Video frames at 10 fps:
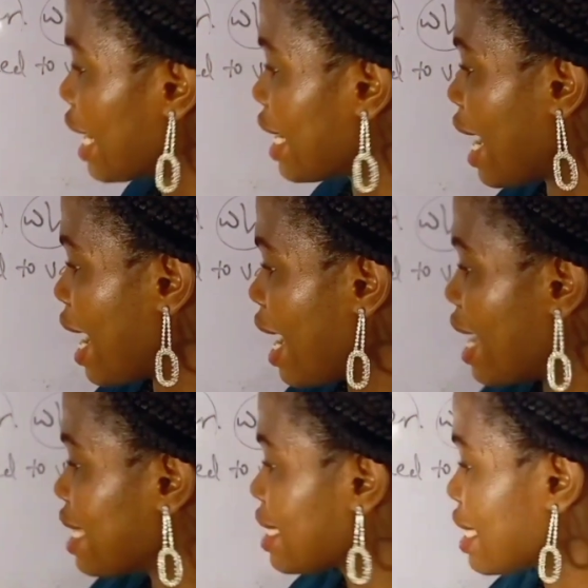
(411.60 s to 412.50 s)
and
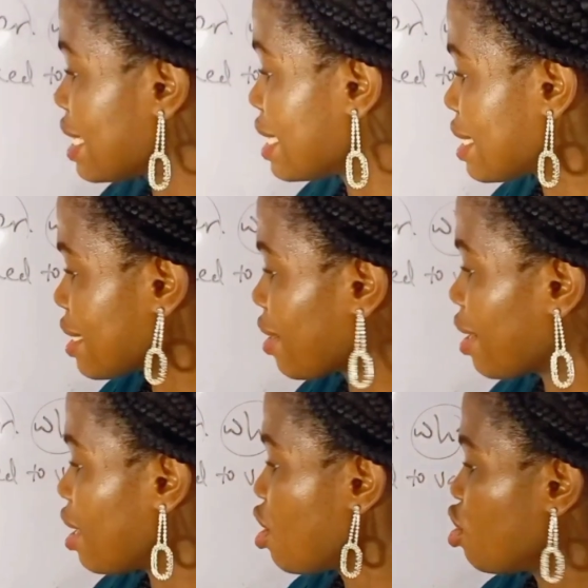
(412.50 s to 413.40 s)
has is
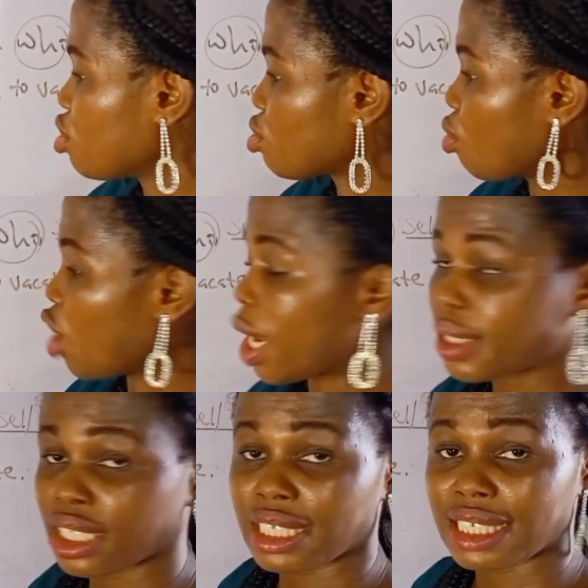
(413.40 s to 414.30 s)
singular. So
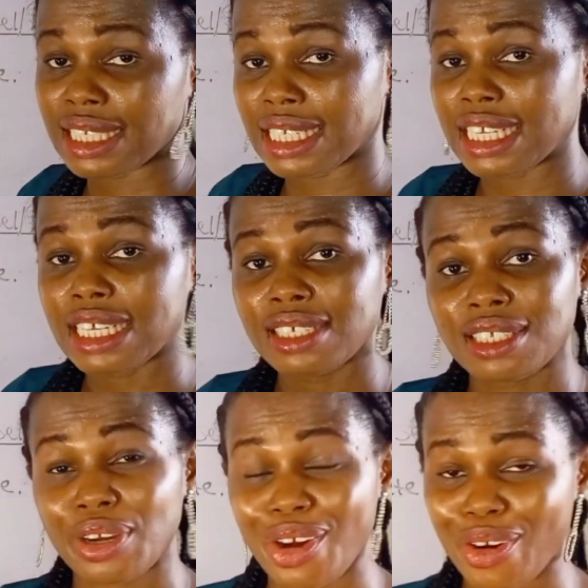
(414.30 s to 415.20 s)
option C
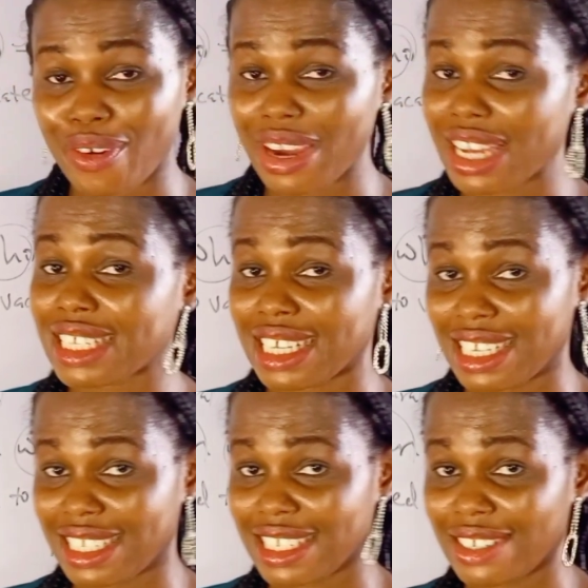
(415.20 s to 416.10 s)
is the correct
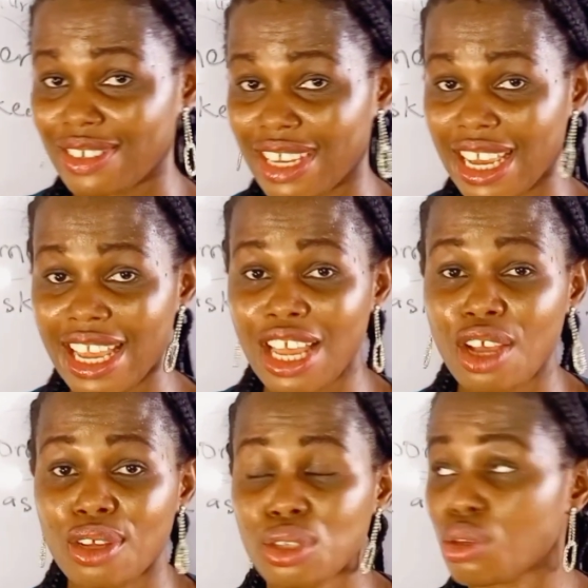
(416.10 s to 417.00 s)
answer, okay?
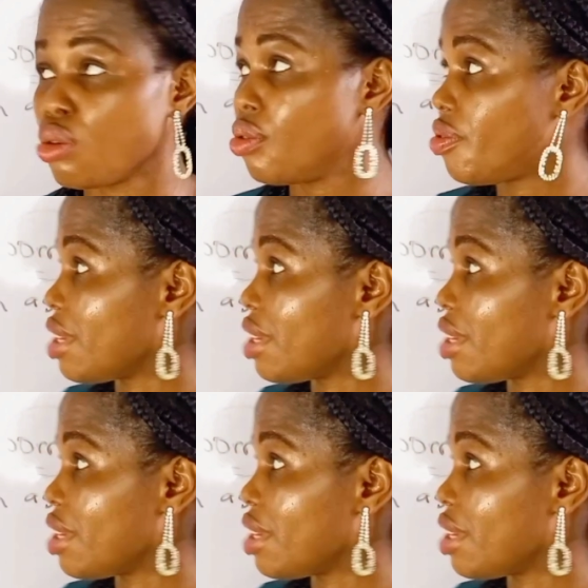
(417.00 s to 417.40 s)
So